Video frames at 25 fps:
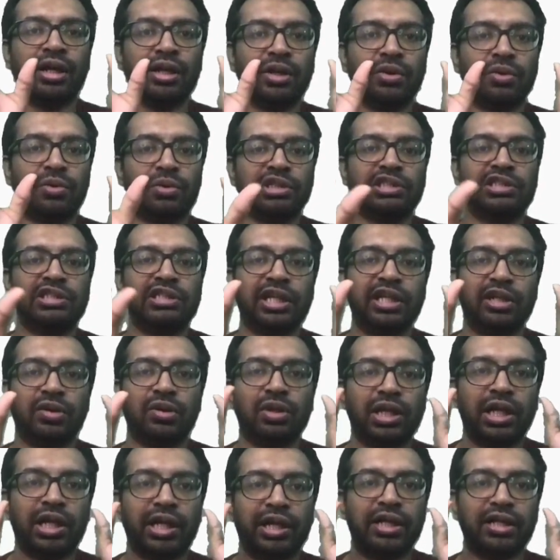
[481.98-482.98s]
Now once I know
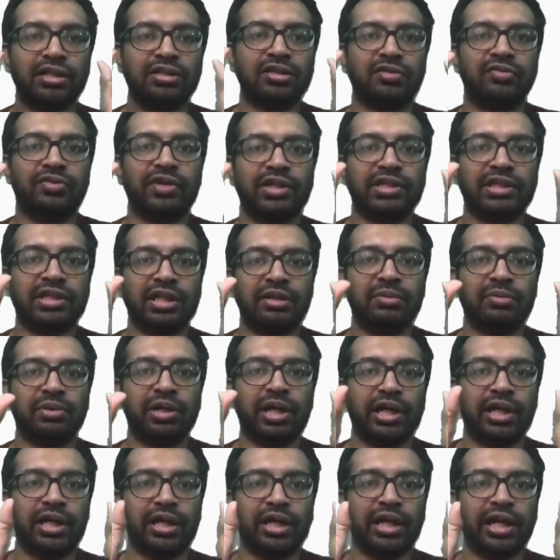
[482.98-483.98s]
the address of x and
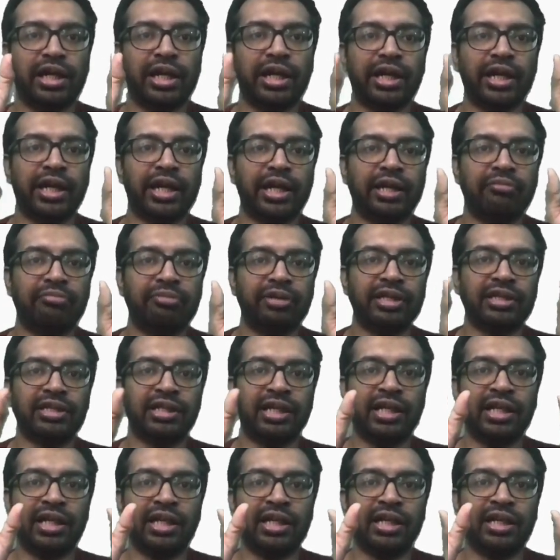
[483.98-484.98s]
y, I can
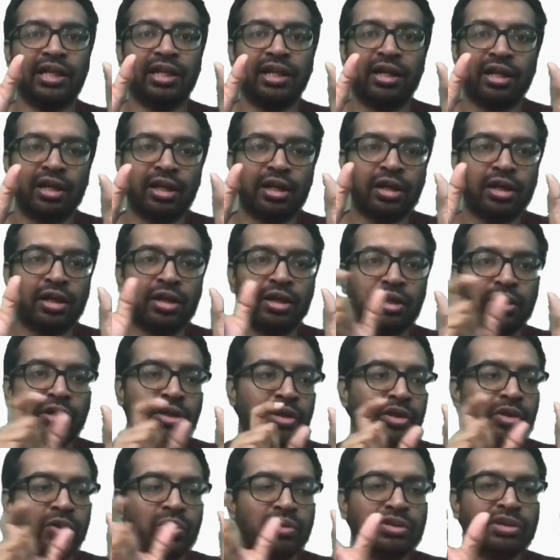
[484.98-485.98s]
basically
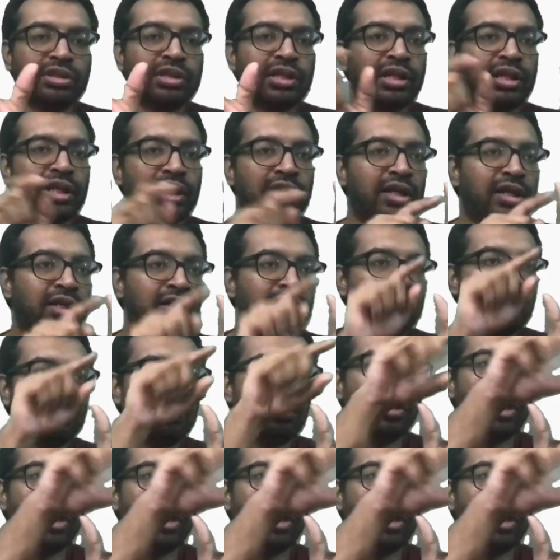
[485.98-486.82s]
use that address to